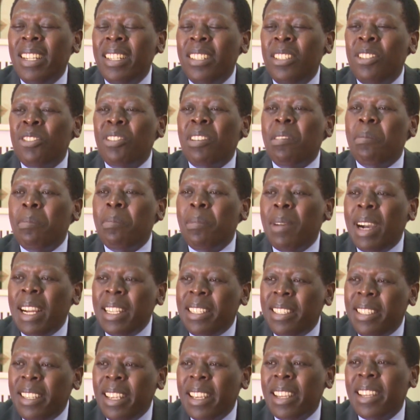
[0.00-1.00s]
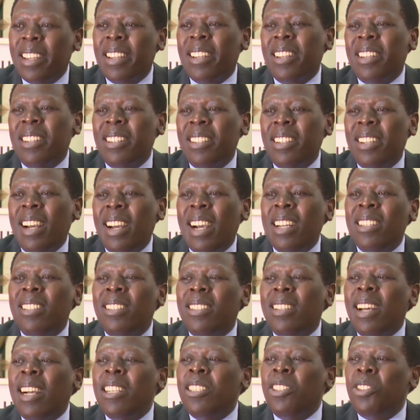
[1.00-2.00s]
dramatic and
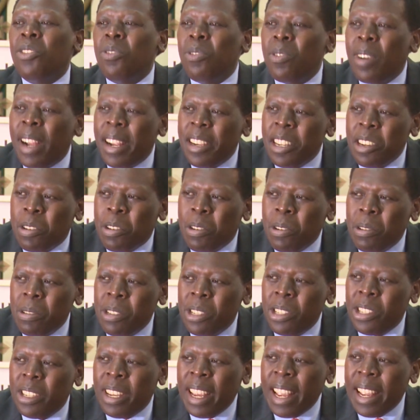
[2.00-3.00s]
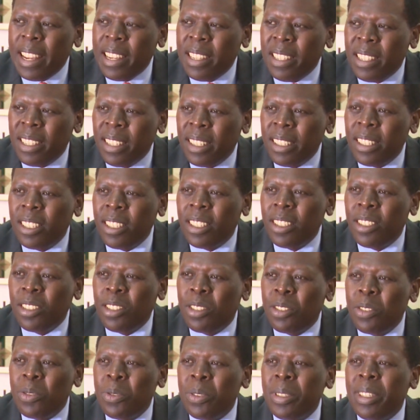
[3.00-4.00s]
such radical changes
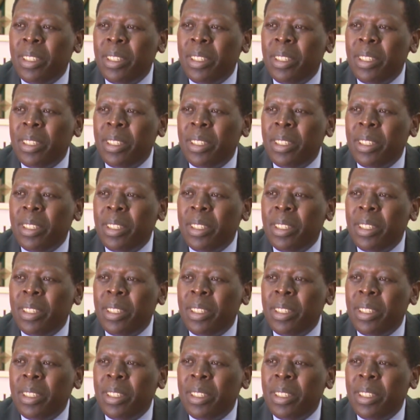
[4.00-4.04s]
to